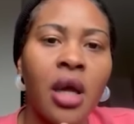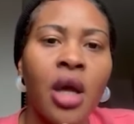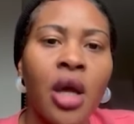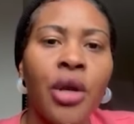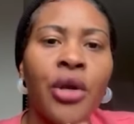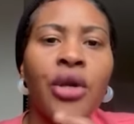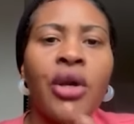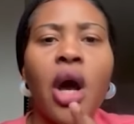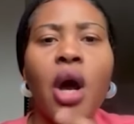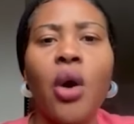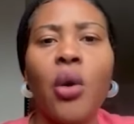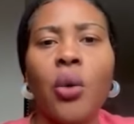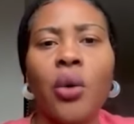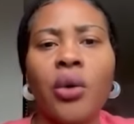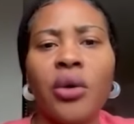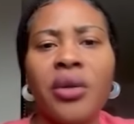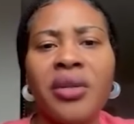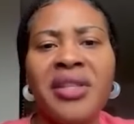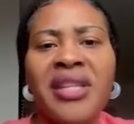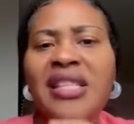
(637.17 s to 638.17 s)
No,
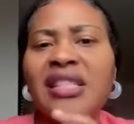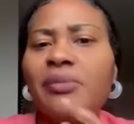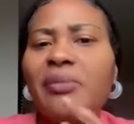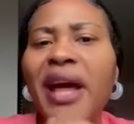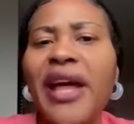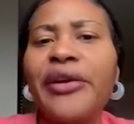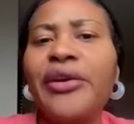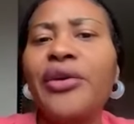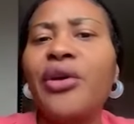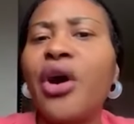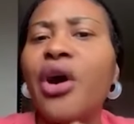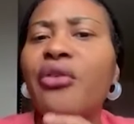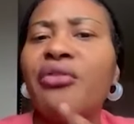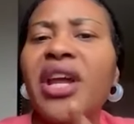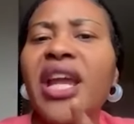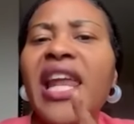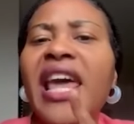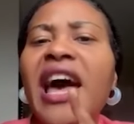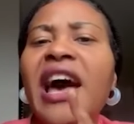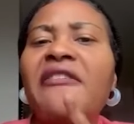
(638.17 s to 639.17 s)
this man don't
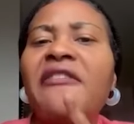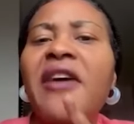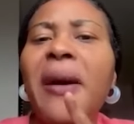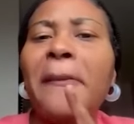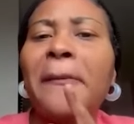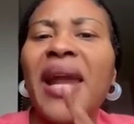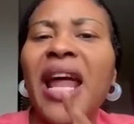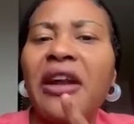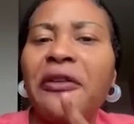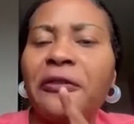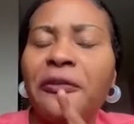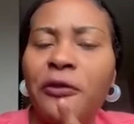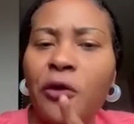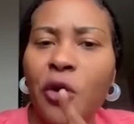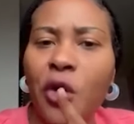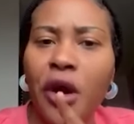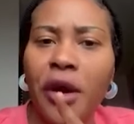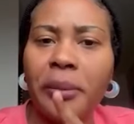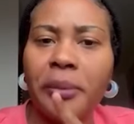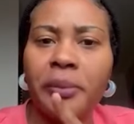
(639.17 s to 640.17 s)
really have a
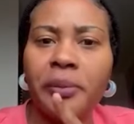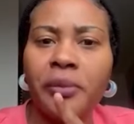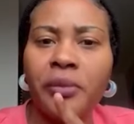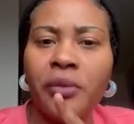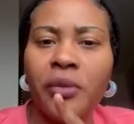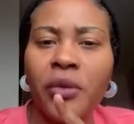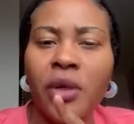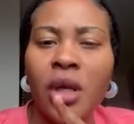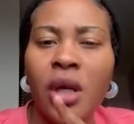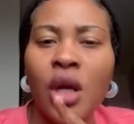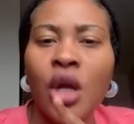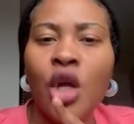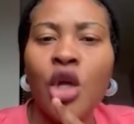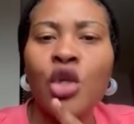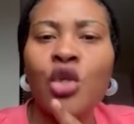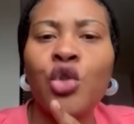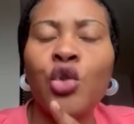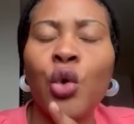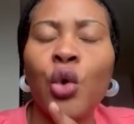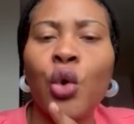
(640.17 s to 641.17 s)
platform
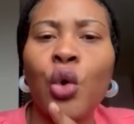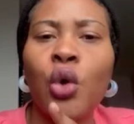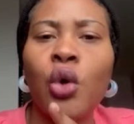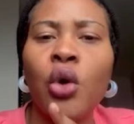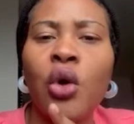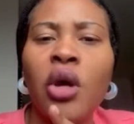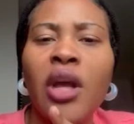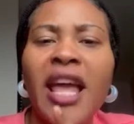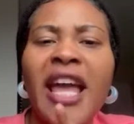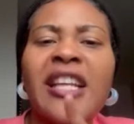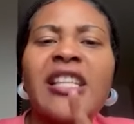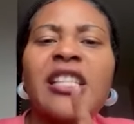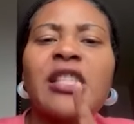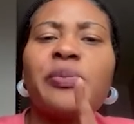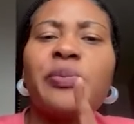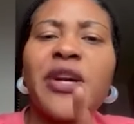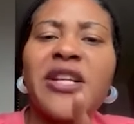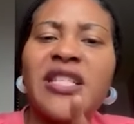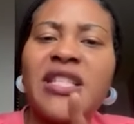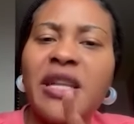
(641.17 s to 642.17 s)
to
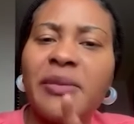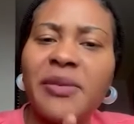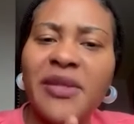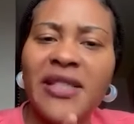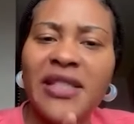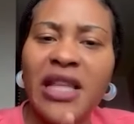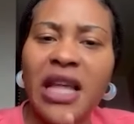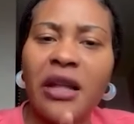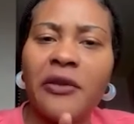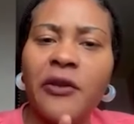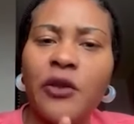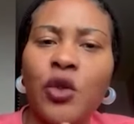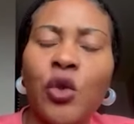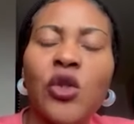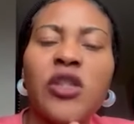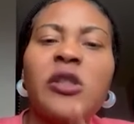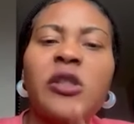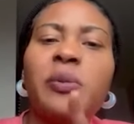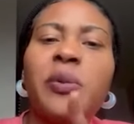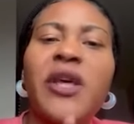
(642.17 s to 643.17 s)
express himself, to
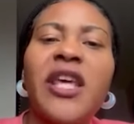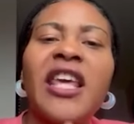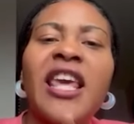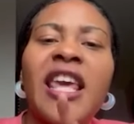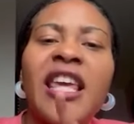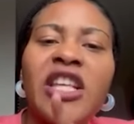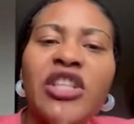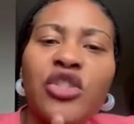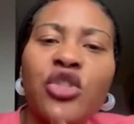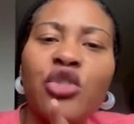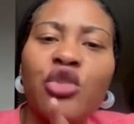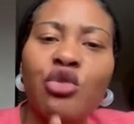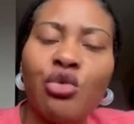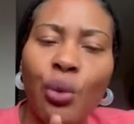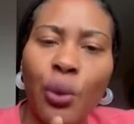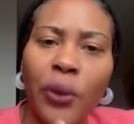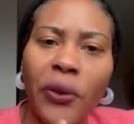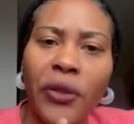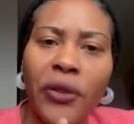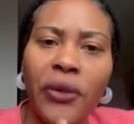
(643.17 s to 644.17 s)
speak his
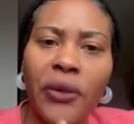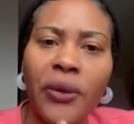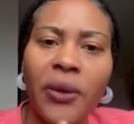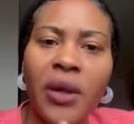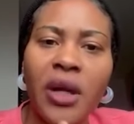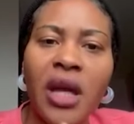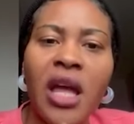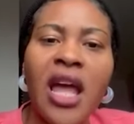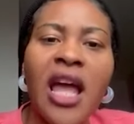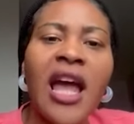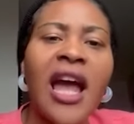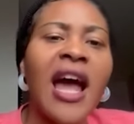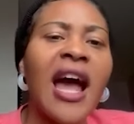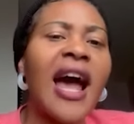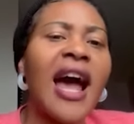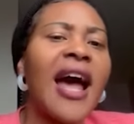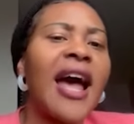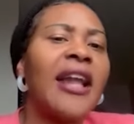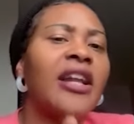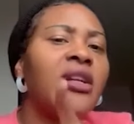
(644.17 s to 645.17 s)
truth.
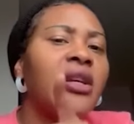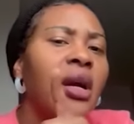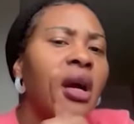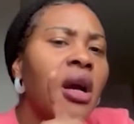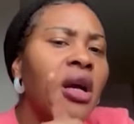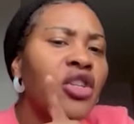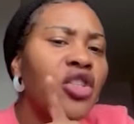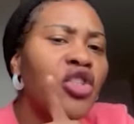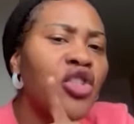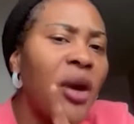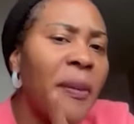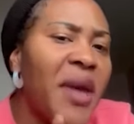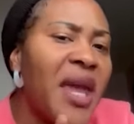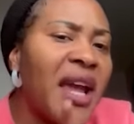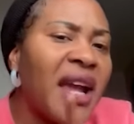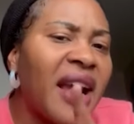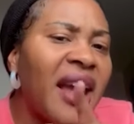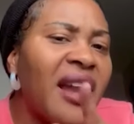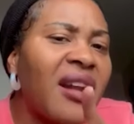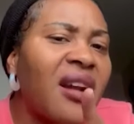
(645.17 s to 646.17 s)
And
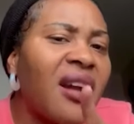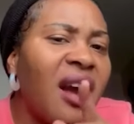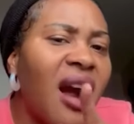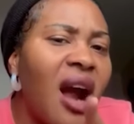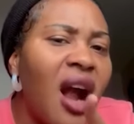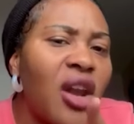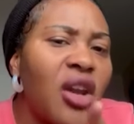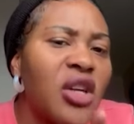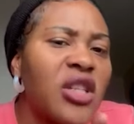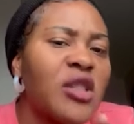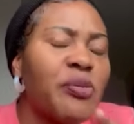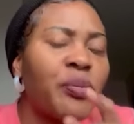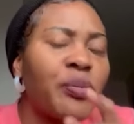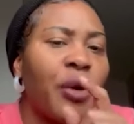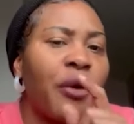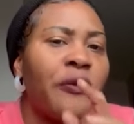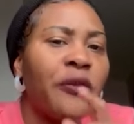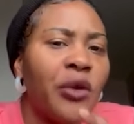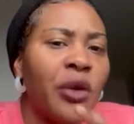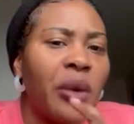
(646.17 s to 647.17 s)
Jamaican Carlos
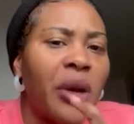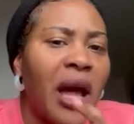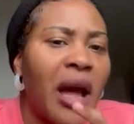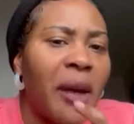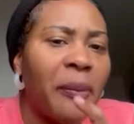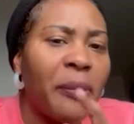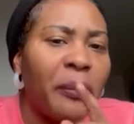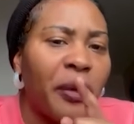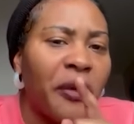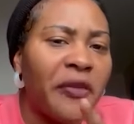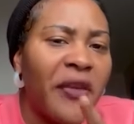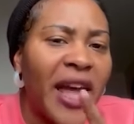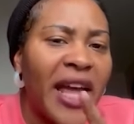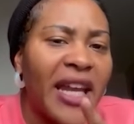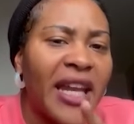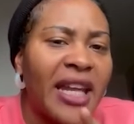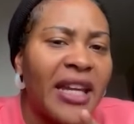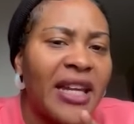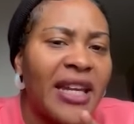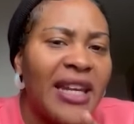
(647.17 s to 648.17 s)

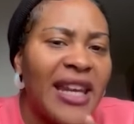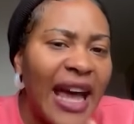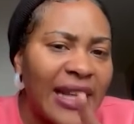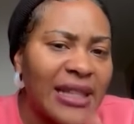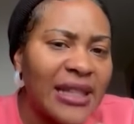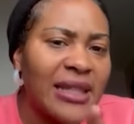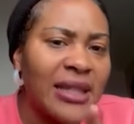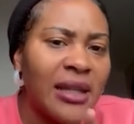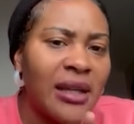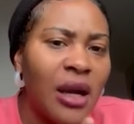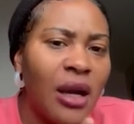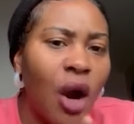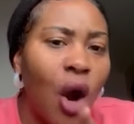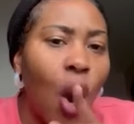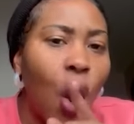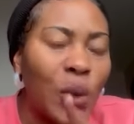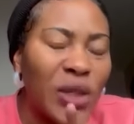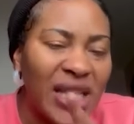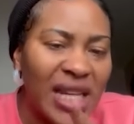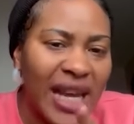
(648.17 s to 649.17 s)
provided that
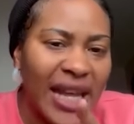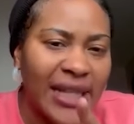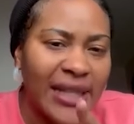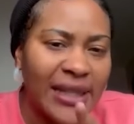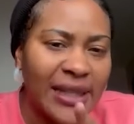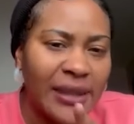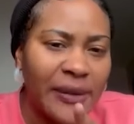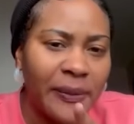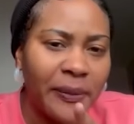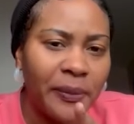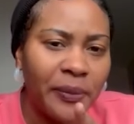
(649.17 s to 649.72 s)
outlet,